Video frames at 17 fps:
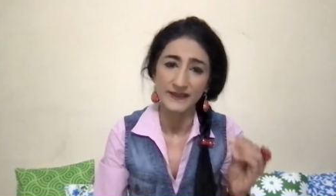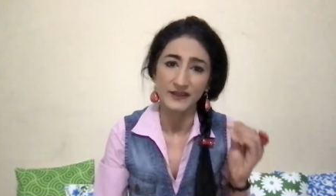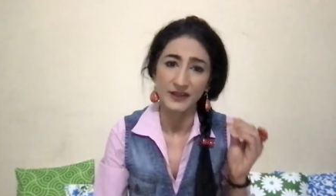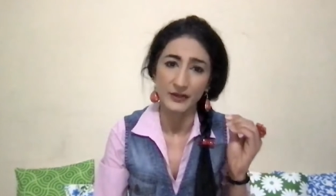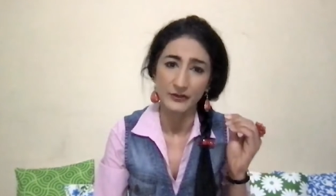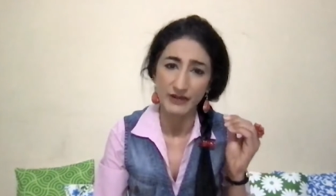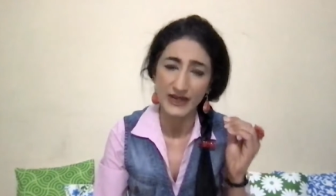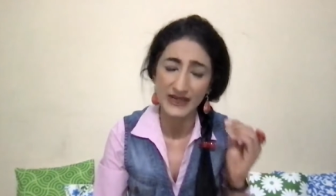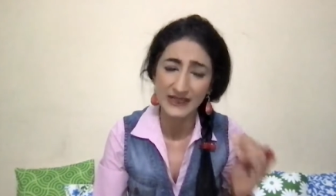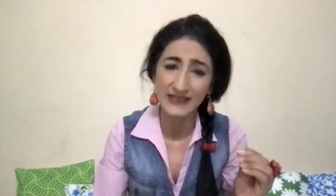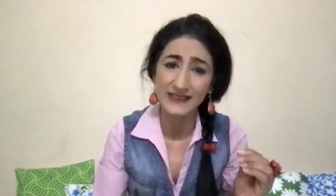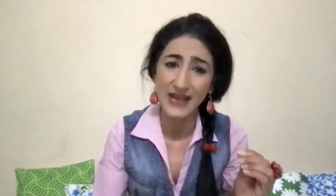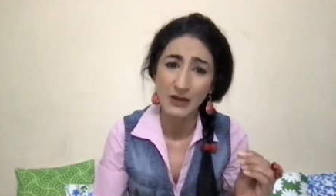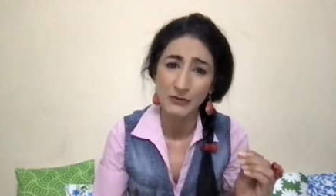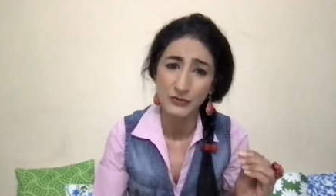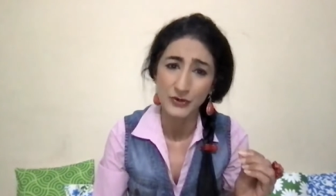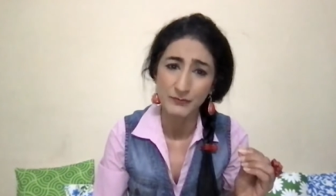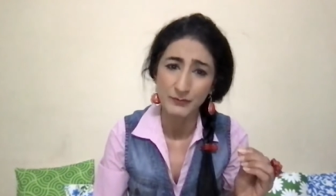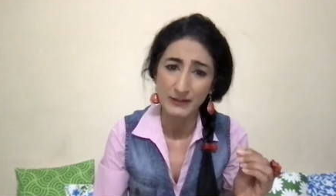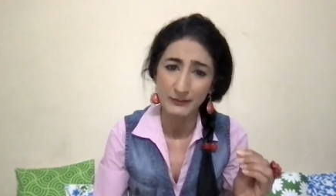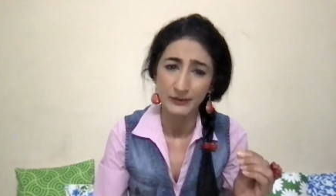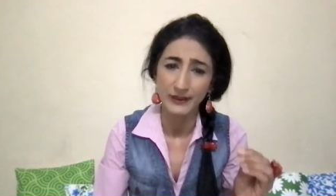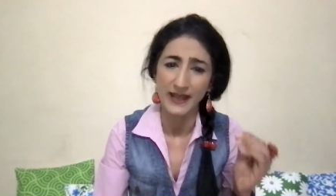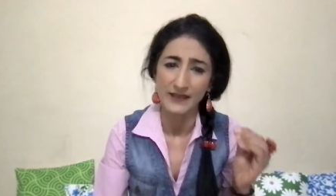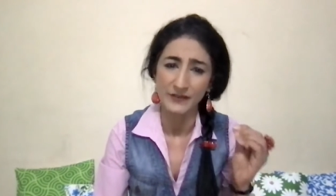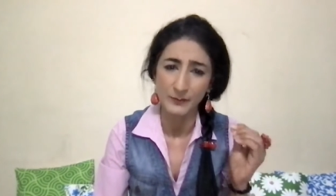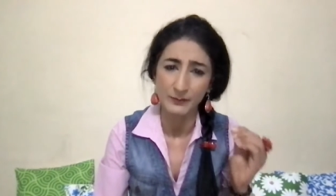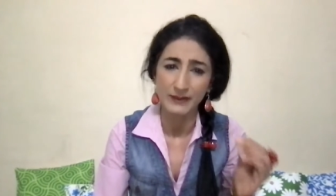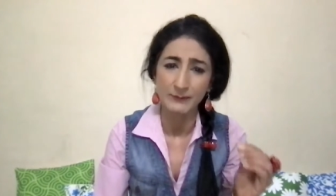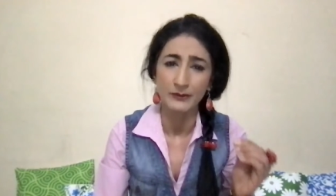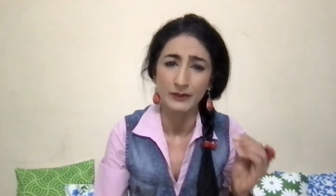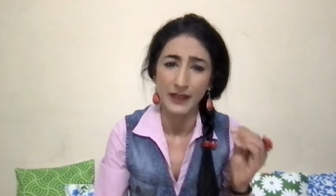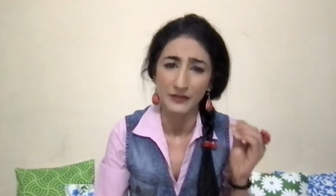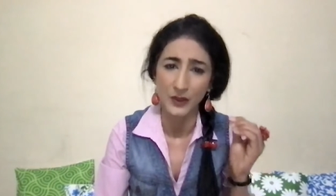that are raining down on people and
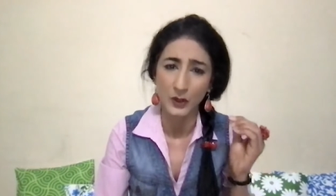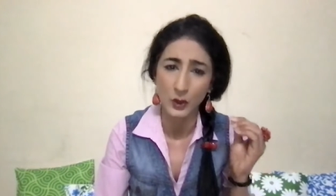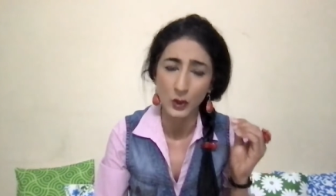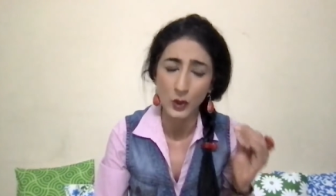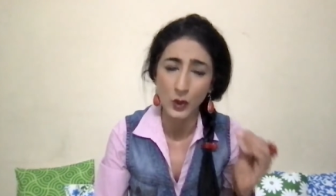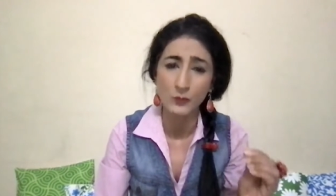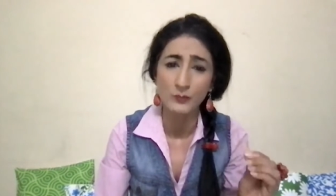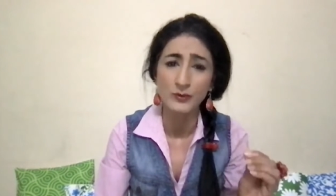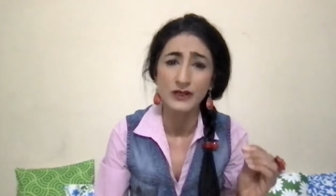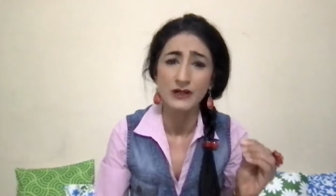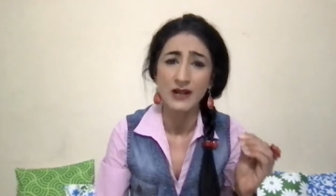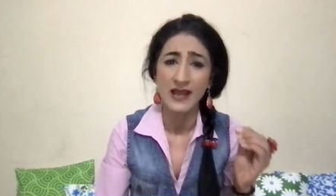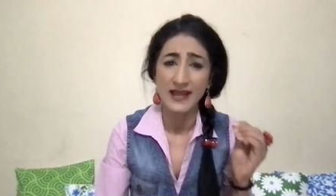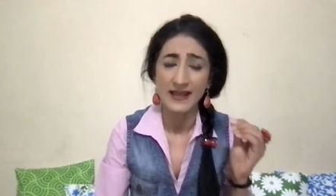the global